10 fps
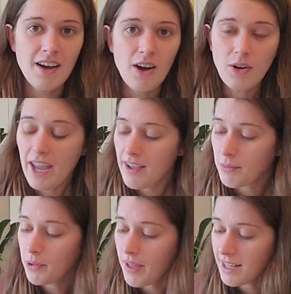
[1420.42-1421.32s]
Okay,
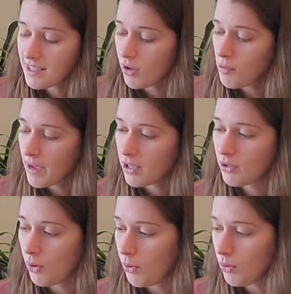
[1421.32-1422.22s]
well, that's all my
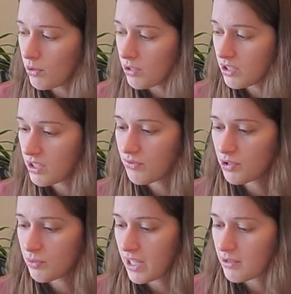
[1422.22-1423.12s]
goals for
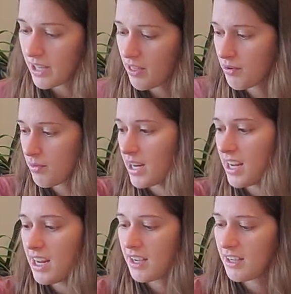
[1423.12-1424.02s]

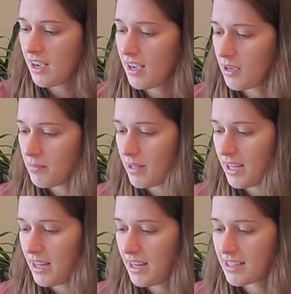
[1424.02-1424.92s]
2023.
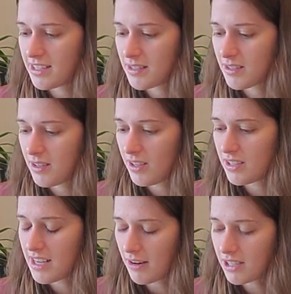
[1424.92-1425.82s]
It's
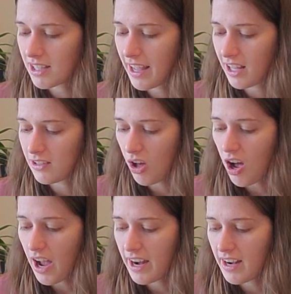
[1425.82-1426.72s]
sounded like a
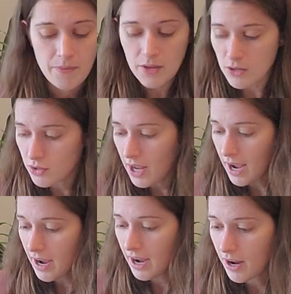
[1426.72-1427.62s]
lot. So
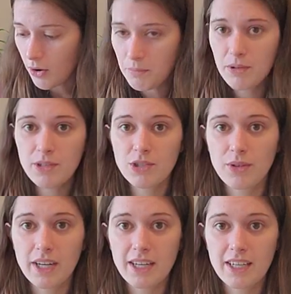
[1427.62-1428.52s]
yeah, I hope you
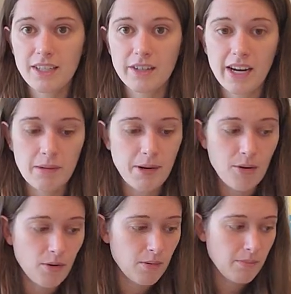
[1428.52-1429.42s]
enjoyed hearing
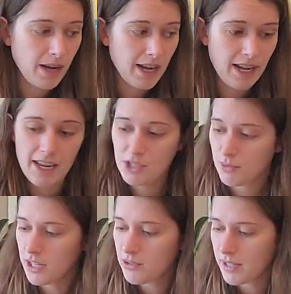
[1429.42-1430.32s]
about my
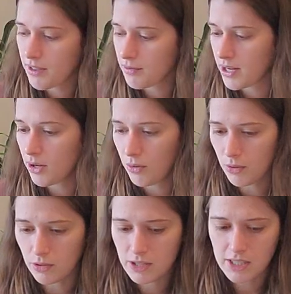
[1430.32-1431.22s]
2023
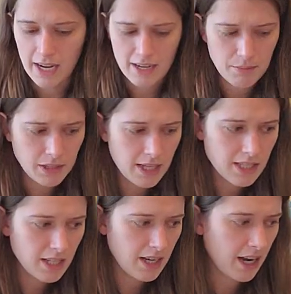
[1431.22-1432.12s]
goals, and I
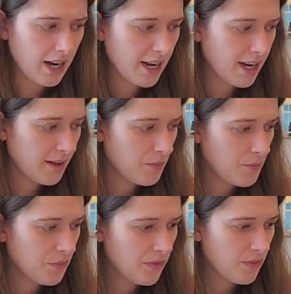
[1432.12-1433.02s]
realized that I
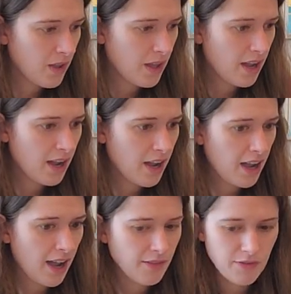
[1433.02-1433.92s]

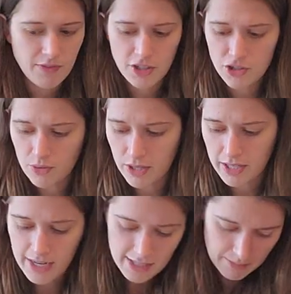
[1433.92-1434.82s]
haven't finished
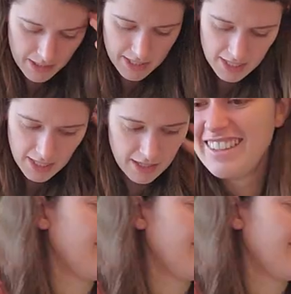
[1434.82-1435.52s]
organizing my seeds,